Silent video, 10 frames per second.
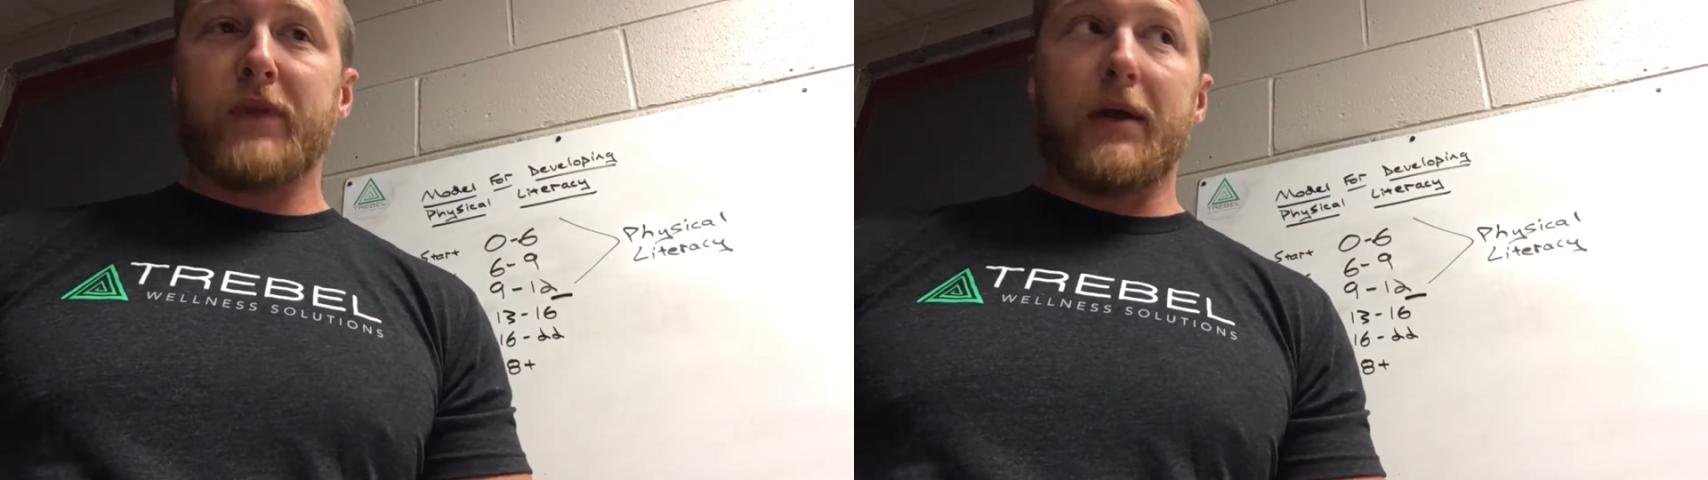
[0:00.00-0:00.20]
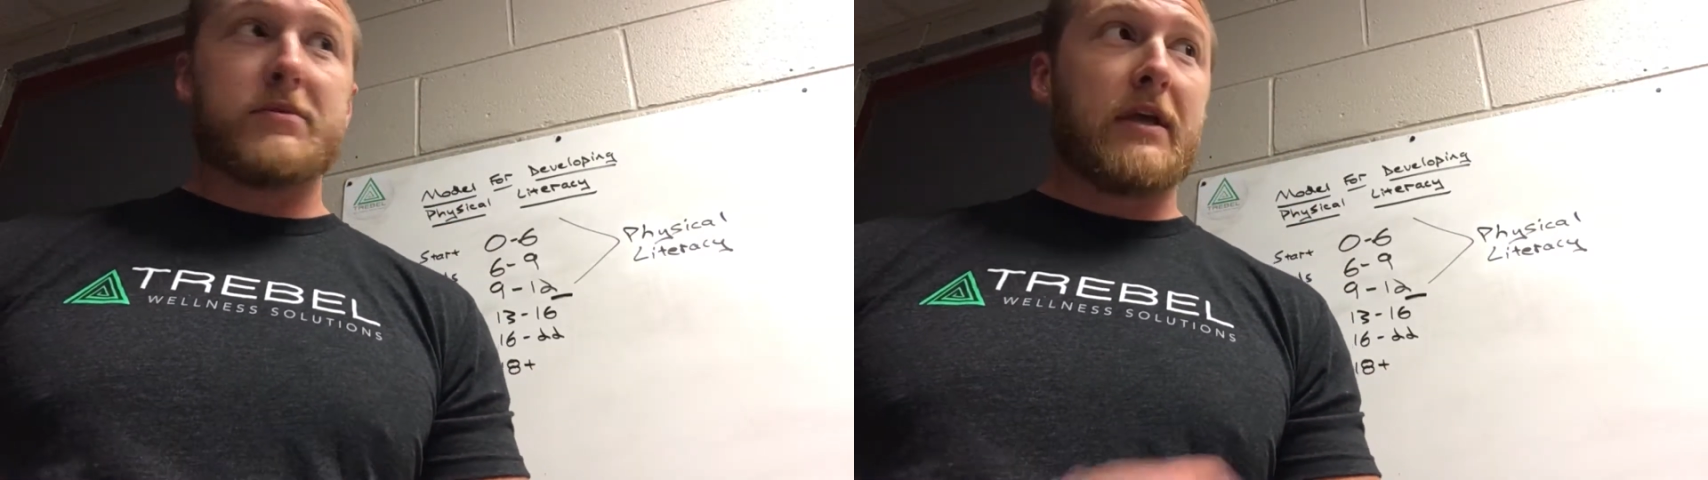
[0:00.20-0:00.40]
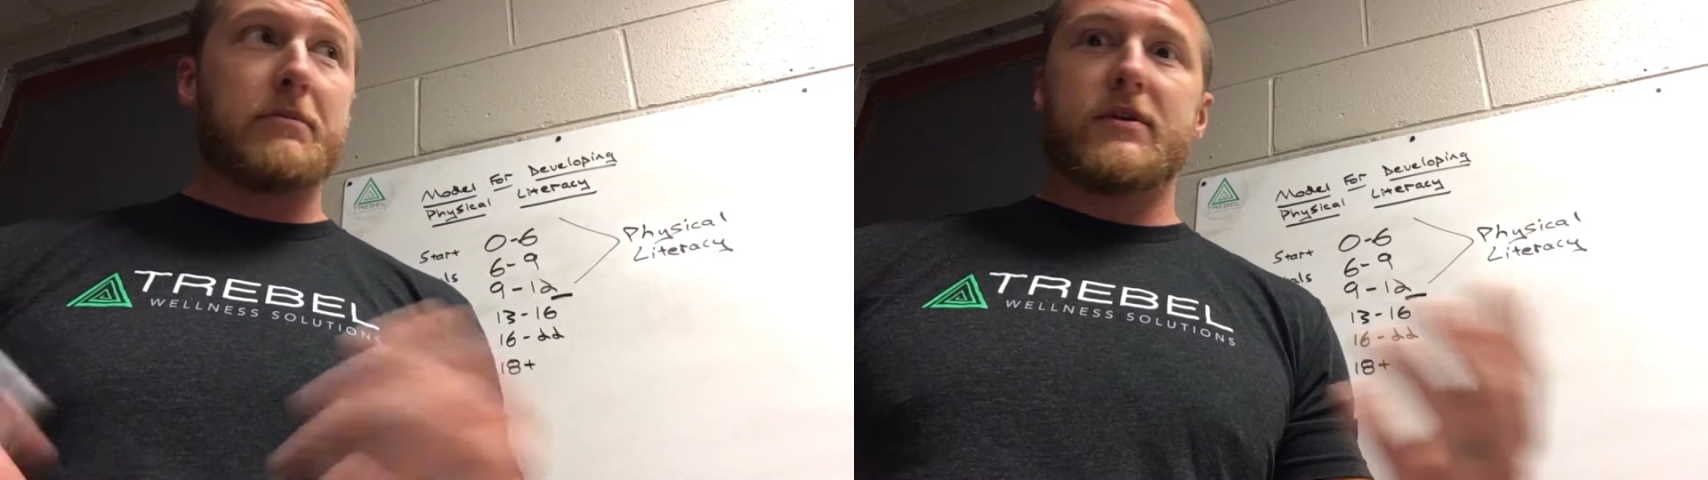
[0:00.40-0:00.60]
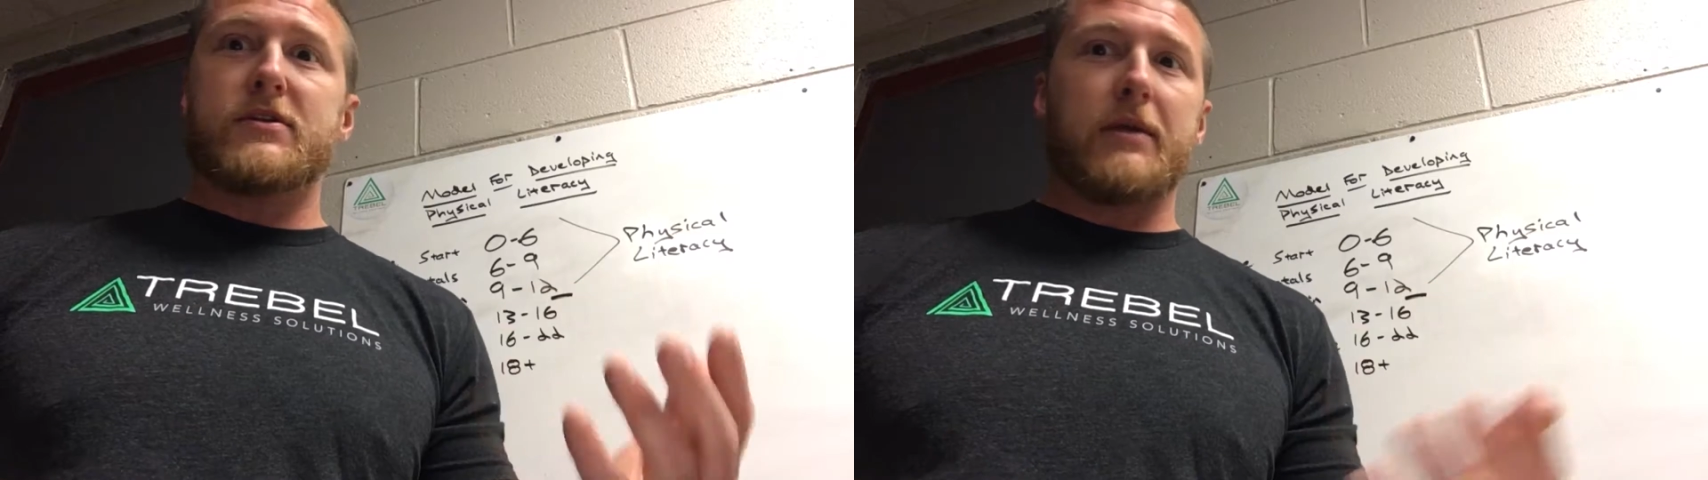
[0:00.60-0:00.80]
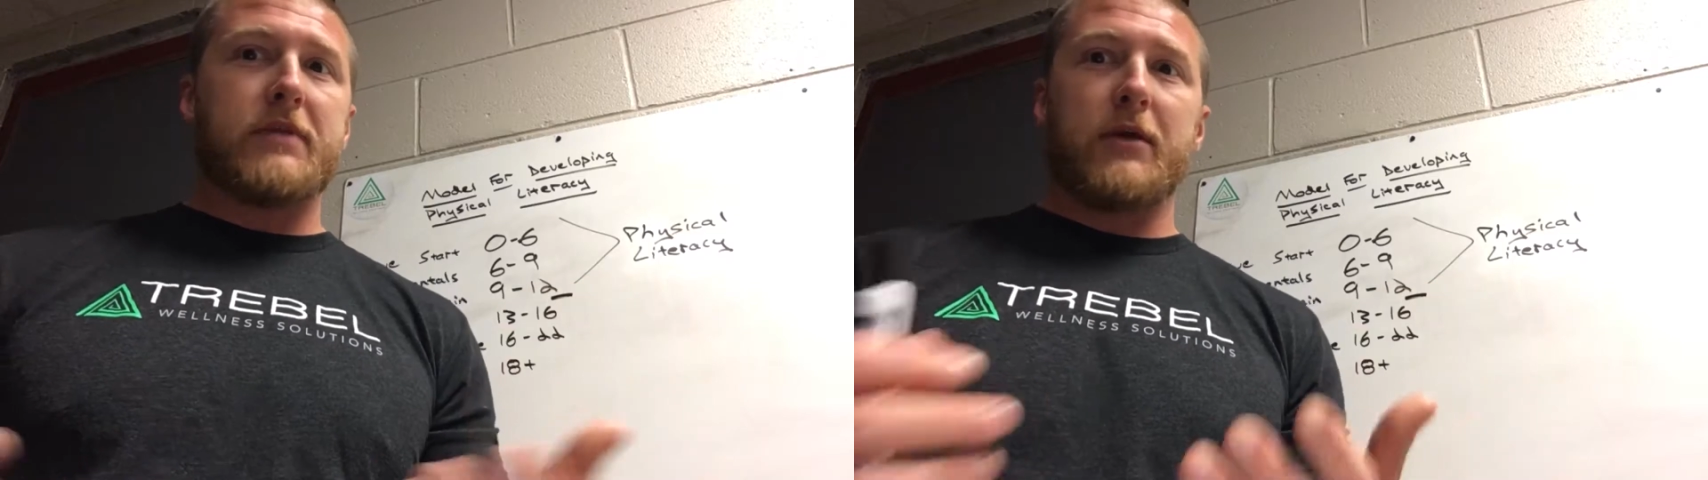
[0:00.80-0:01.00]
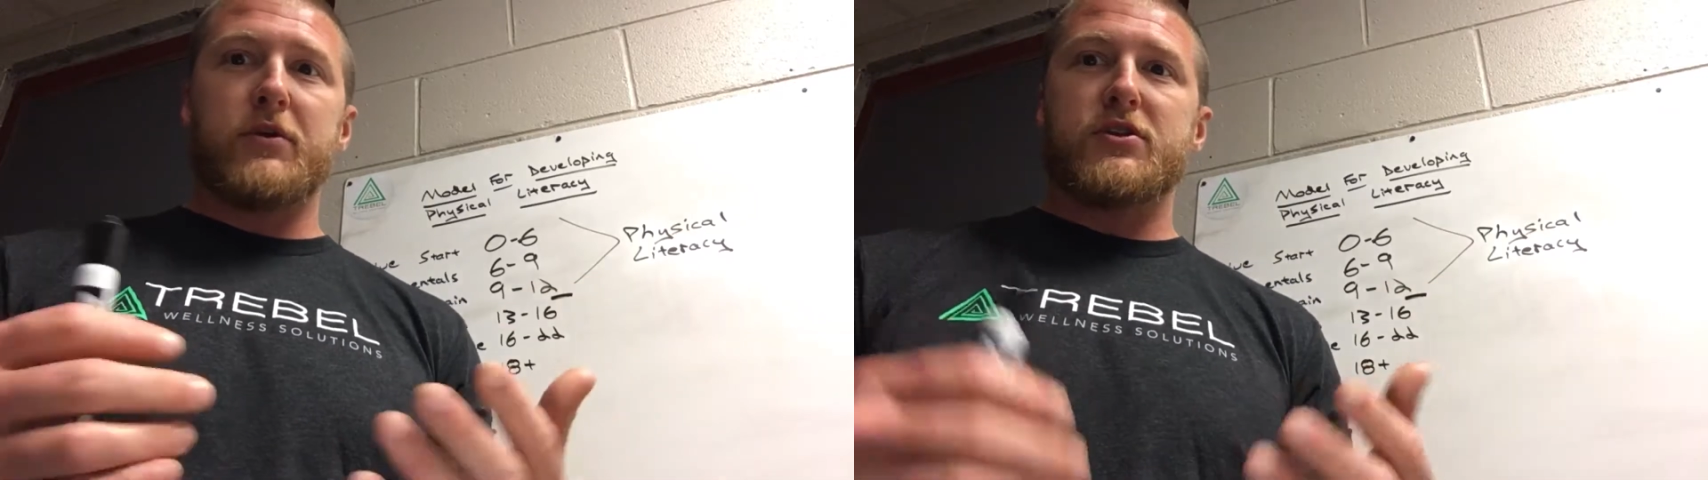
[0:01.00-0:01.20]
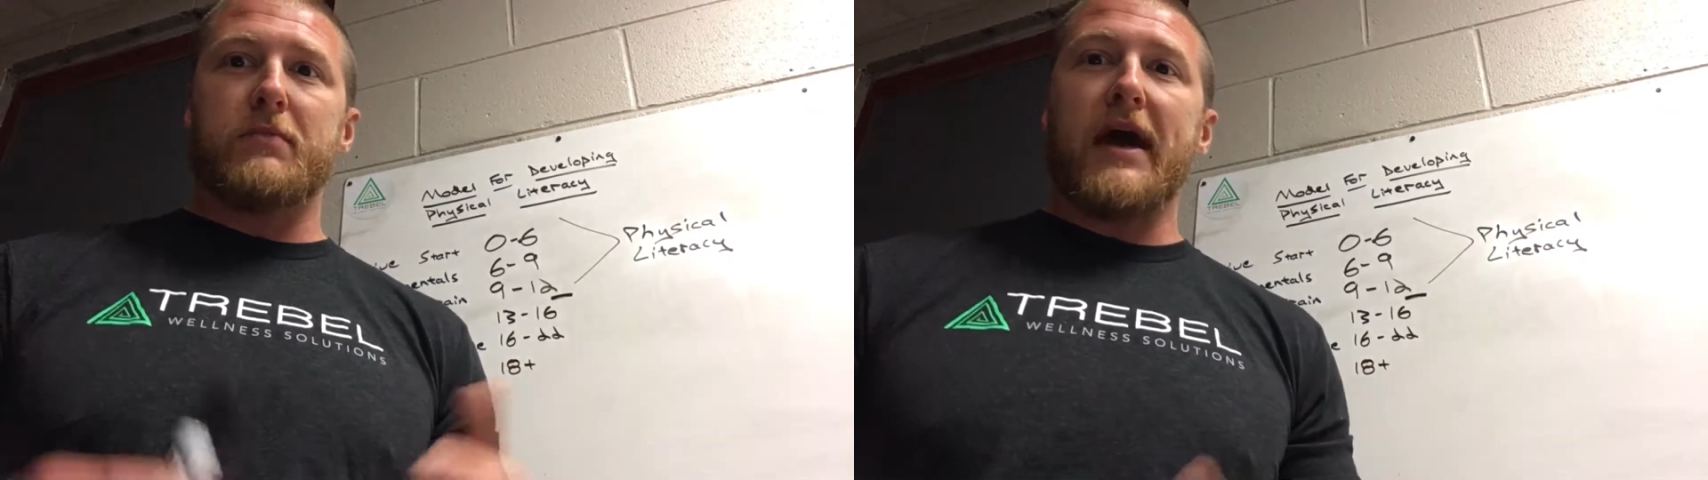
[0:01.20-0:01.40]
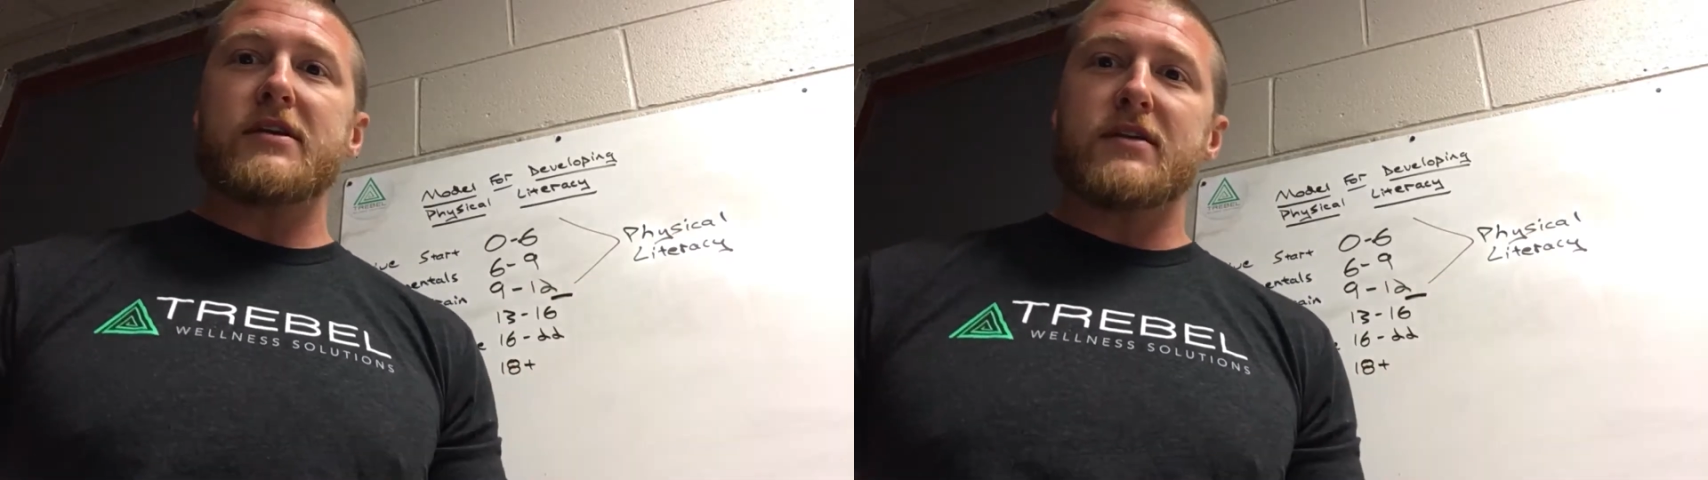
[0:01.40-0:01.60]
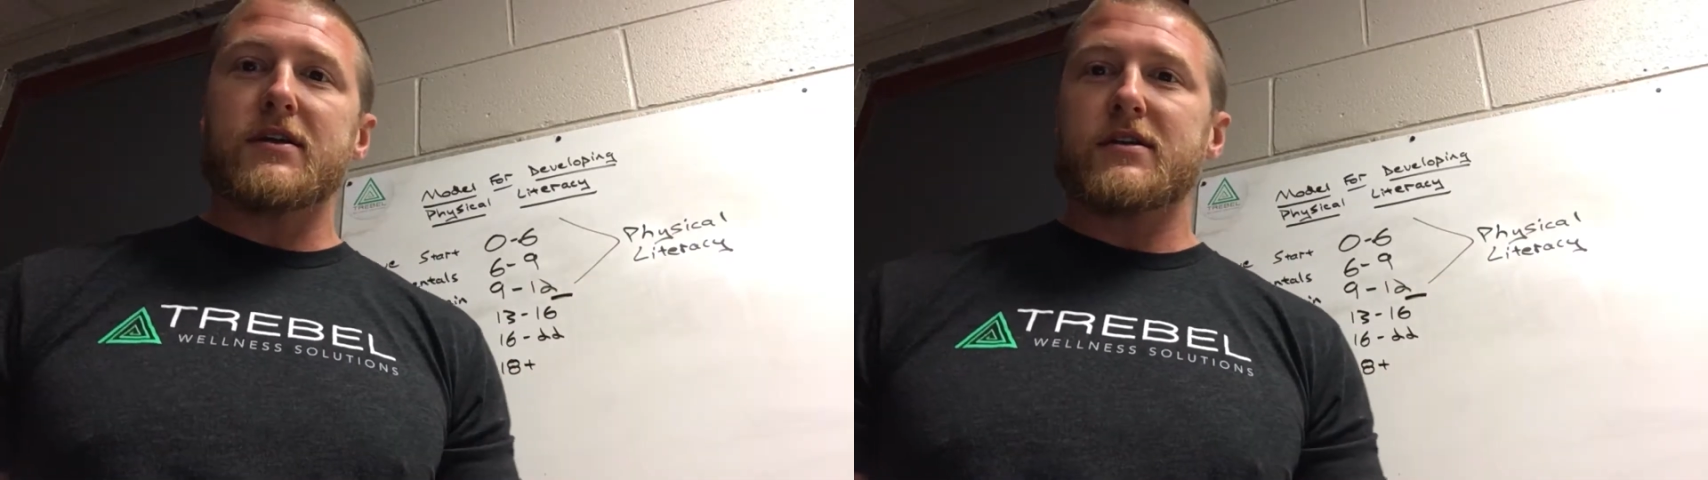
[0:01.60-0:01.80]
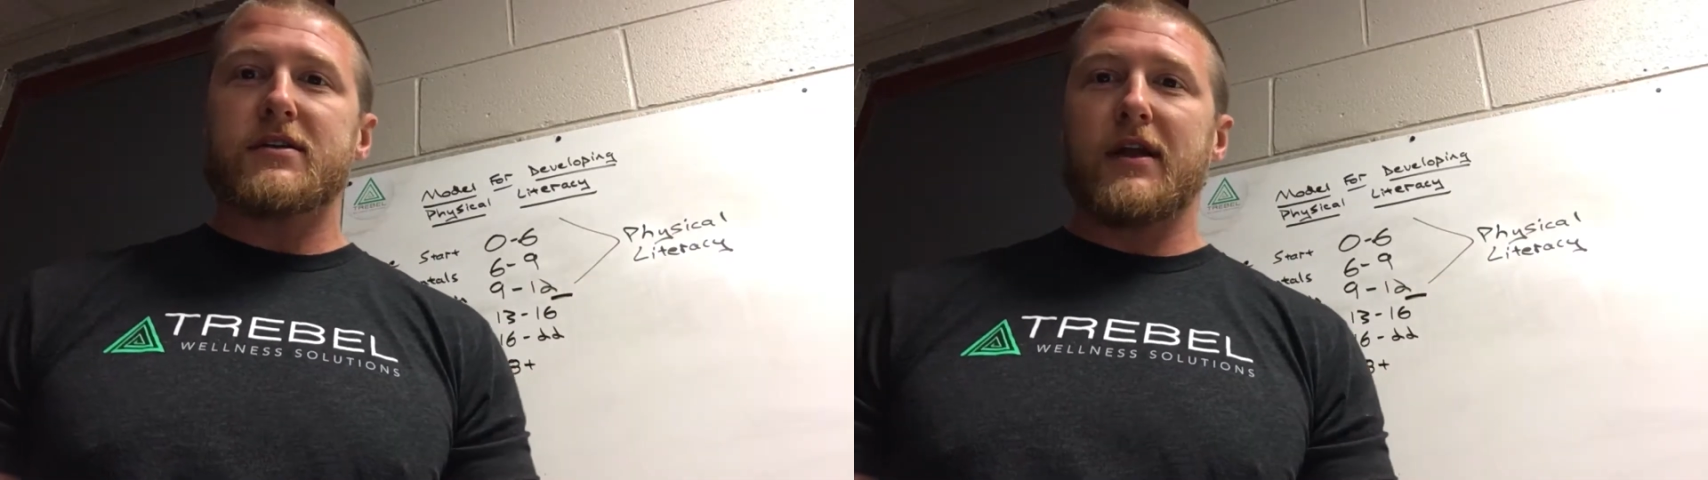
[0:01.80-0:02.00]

Um, same same thing with gymnastics.